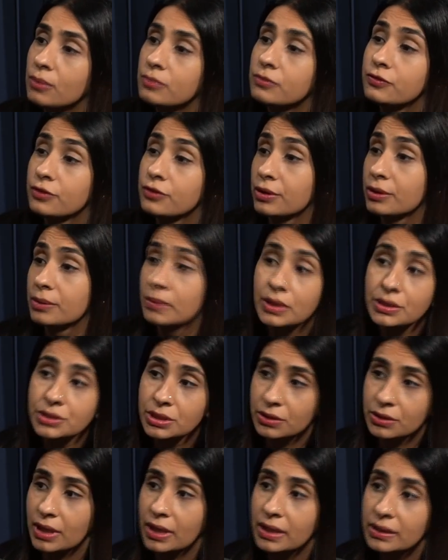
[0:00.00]
for
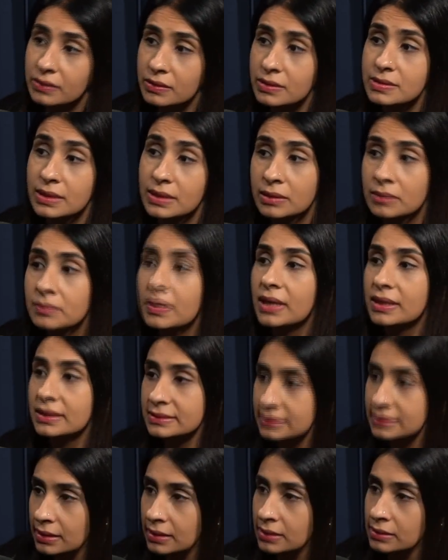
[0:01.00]
emerging writers in
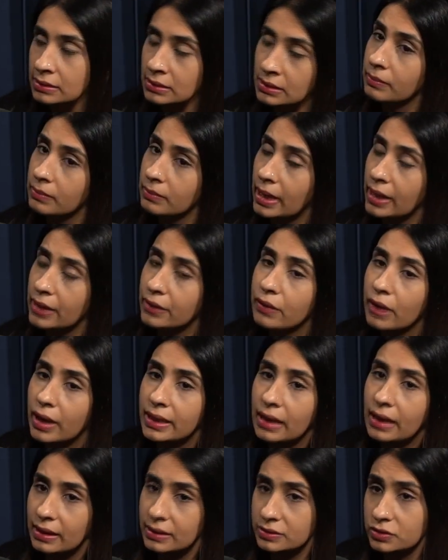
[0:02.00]
Pakistan. And
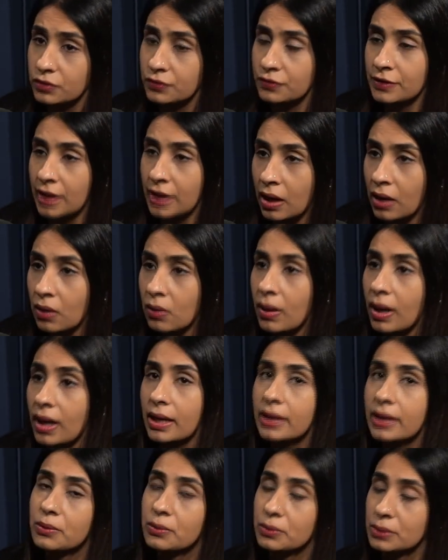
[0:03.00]
as of now,
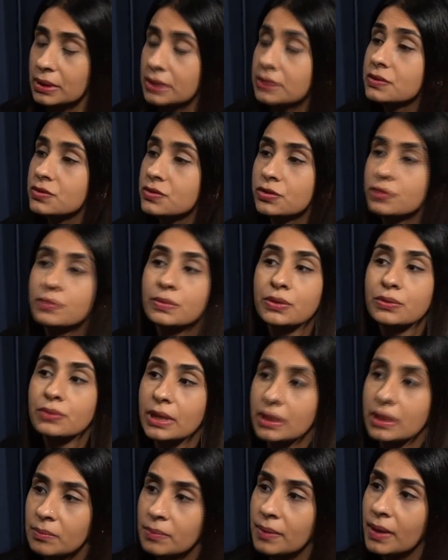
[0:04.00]
I only distribute
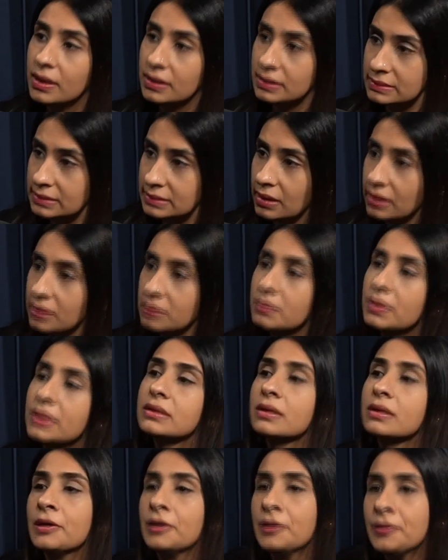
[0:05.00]
in Pakistan,
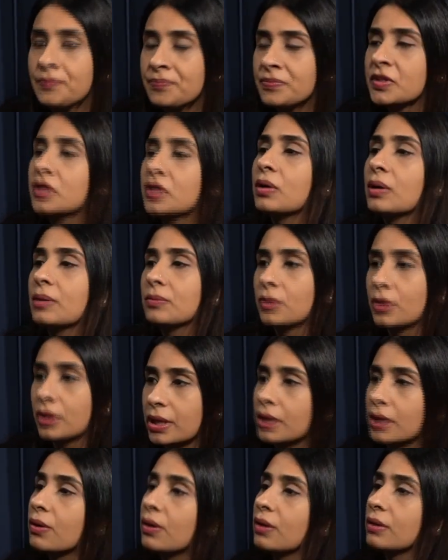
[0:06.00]
but, I'm
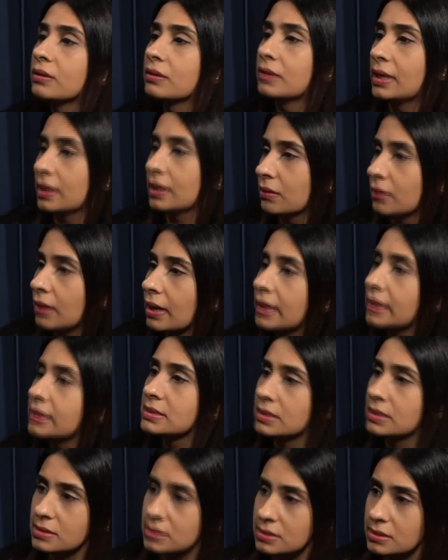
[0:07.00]
working on like
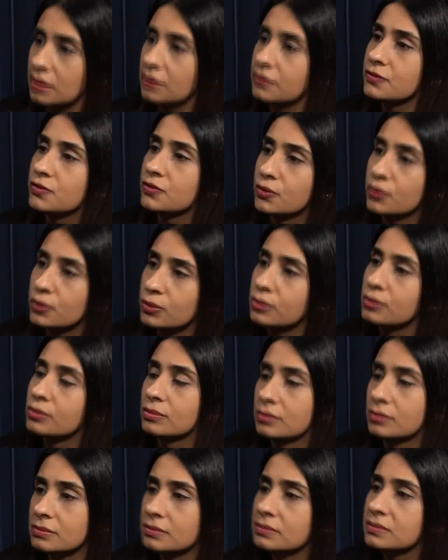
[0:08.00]
rights and stuff to
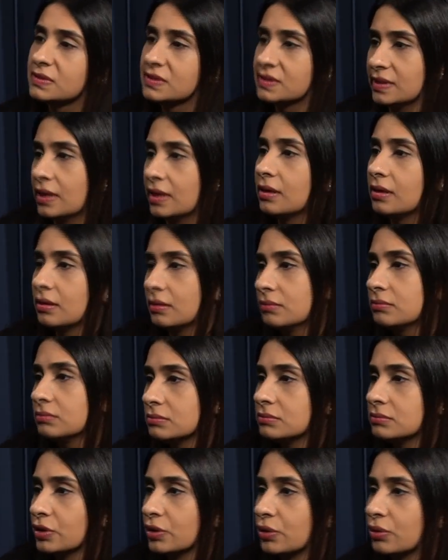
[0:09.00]
sell,
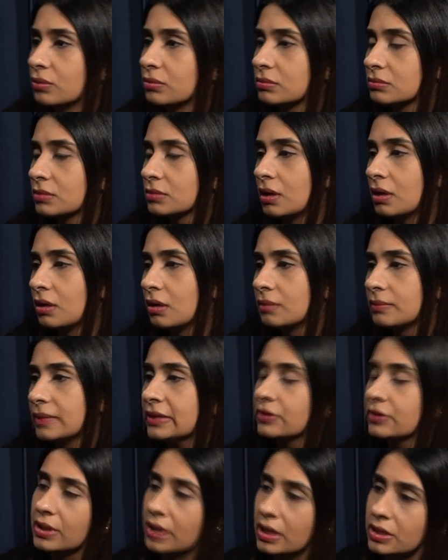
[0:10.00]

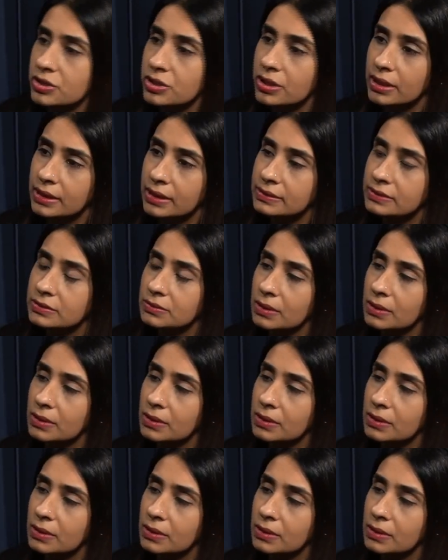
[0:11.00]
internationally as well.